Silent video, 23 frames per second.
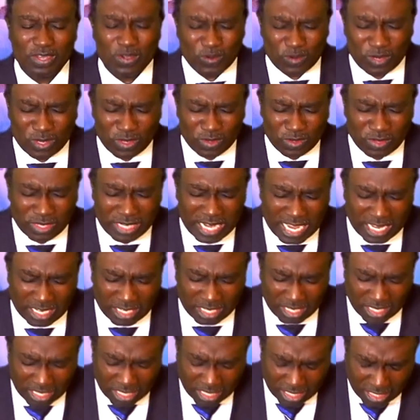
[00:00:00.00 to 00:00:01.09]
Oh Lord, I
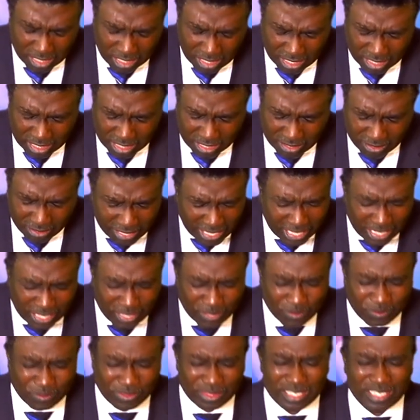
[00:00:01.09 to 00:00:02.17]
thank
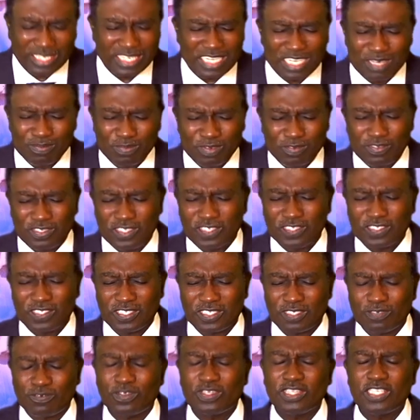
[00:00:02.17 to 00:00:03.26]
you in the name of
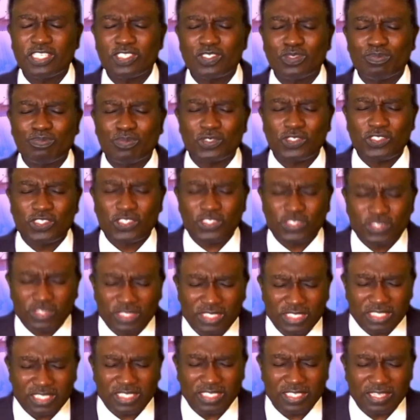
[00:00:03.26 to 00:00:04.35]
Jesus for this
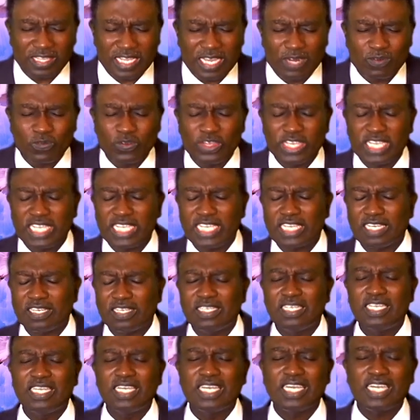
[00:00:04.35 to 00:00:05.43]
opportunity that we
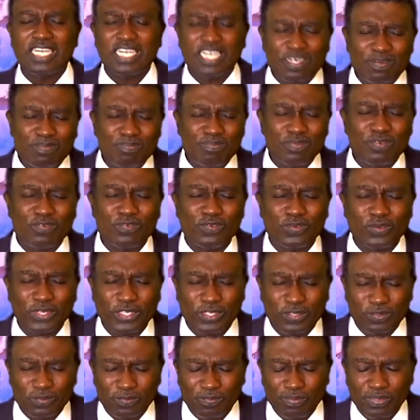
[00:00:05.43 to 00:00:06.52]
can come before
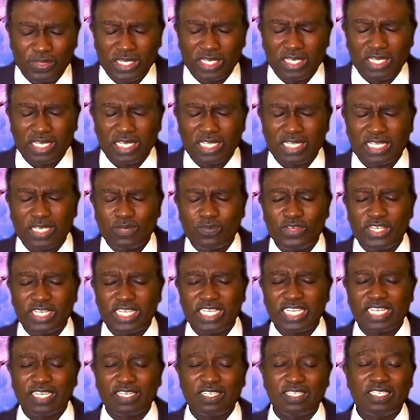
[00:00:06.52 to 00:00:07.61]
you, and that we
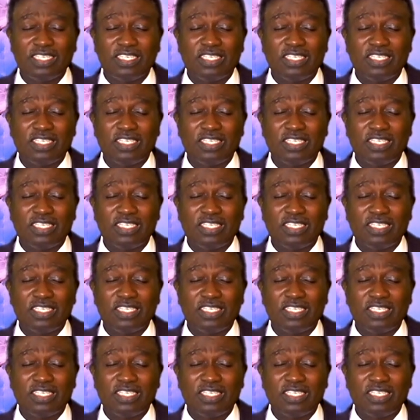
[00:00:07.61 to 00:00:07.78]
can